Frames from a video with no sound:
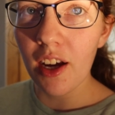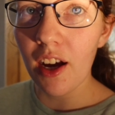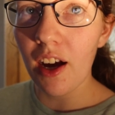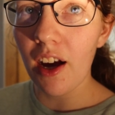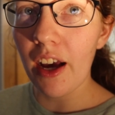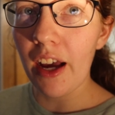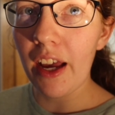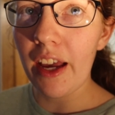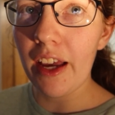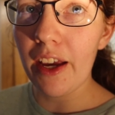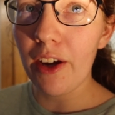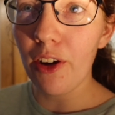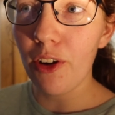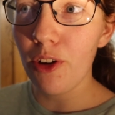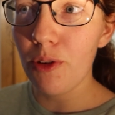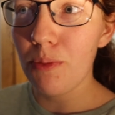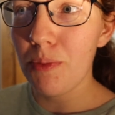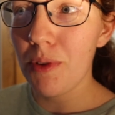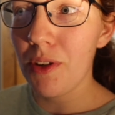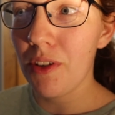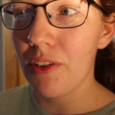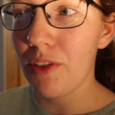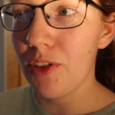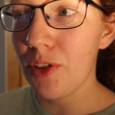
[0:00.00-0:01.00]
I
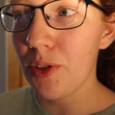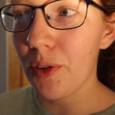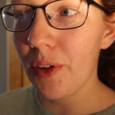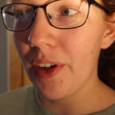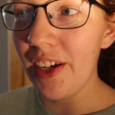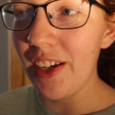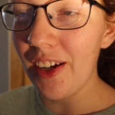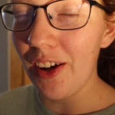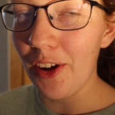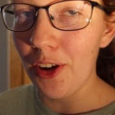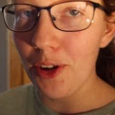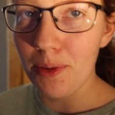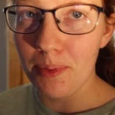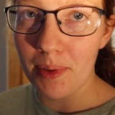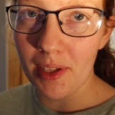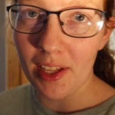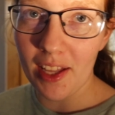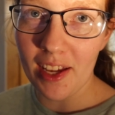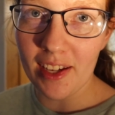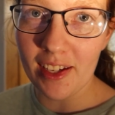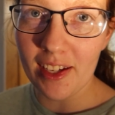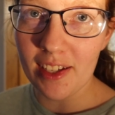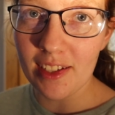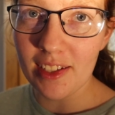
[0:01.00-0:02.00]
hope you enjoyed. I hope you
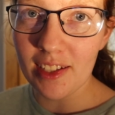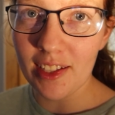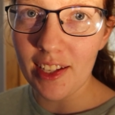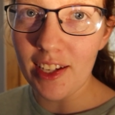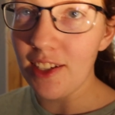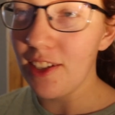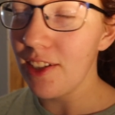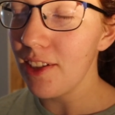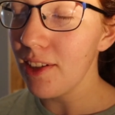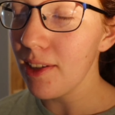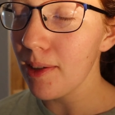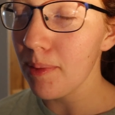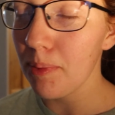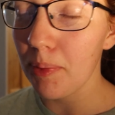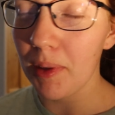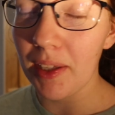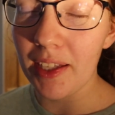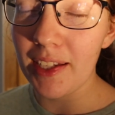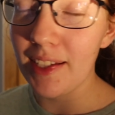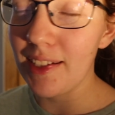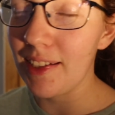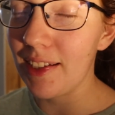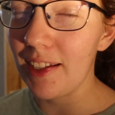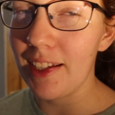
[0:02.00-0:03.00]
like our selections.
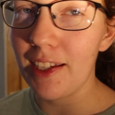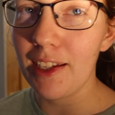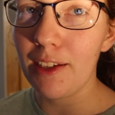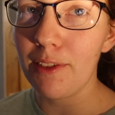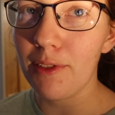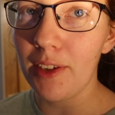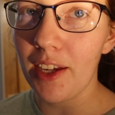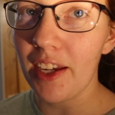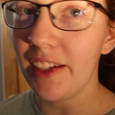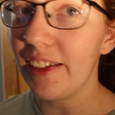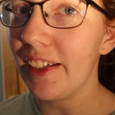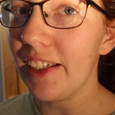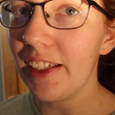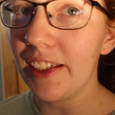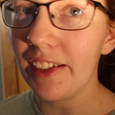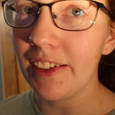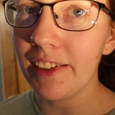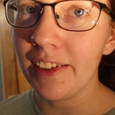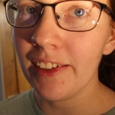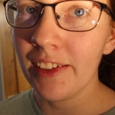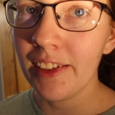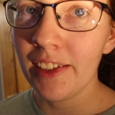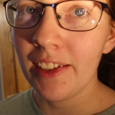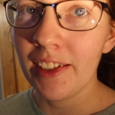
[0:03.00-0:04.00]
Please leave any
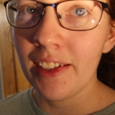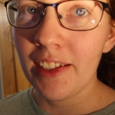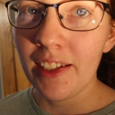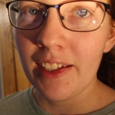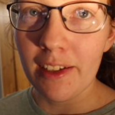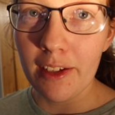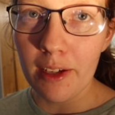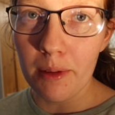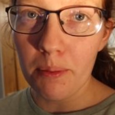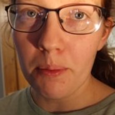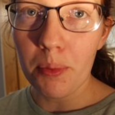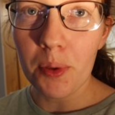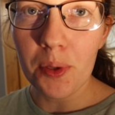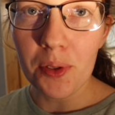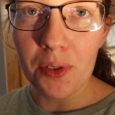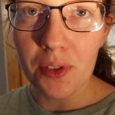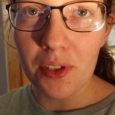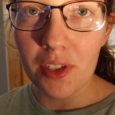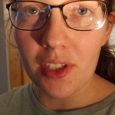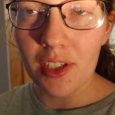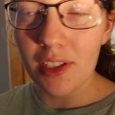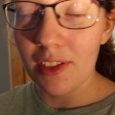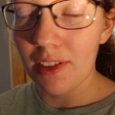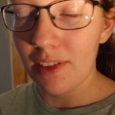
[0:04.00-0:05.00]

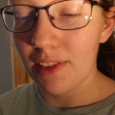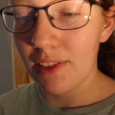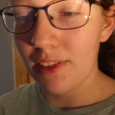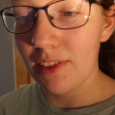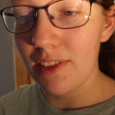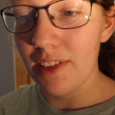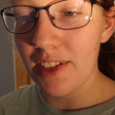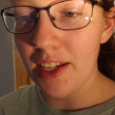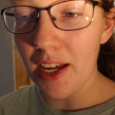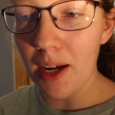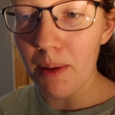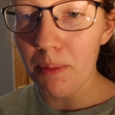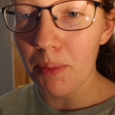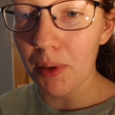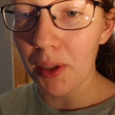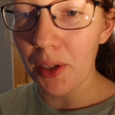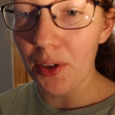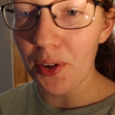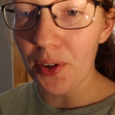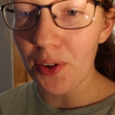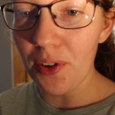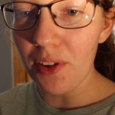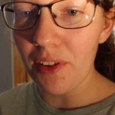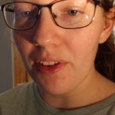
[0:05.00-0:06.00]
input down
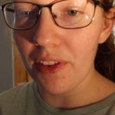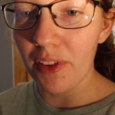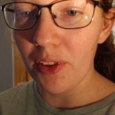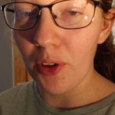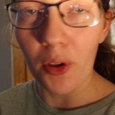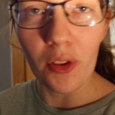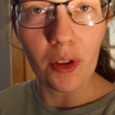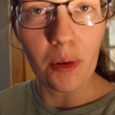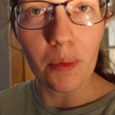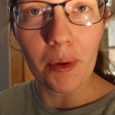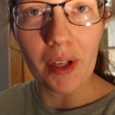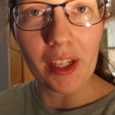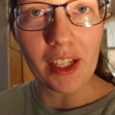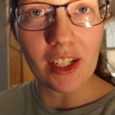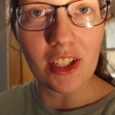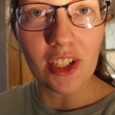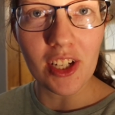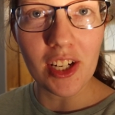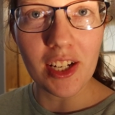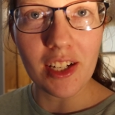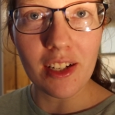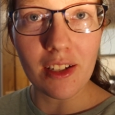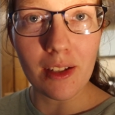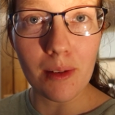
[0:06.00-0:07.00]
below. Not that we can
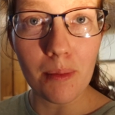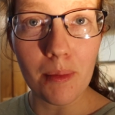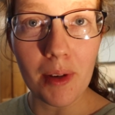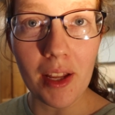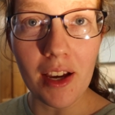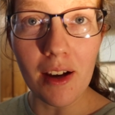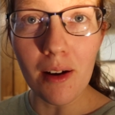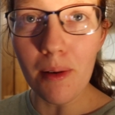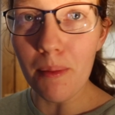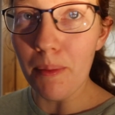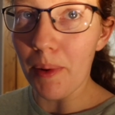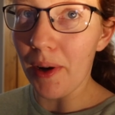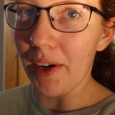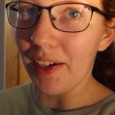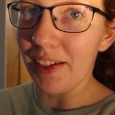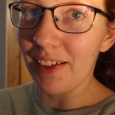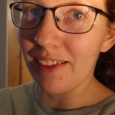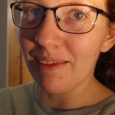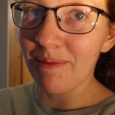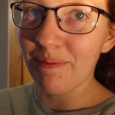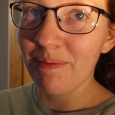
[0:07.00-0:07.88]
change them now, but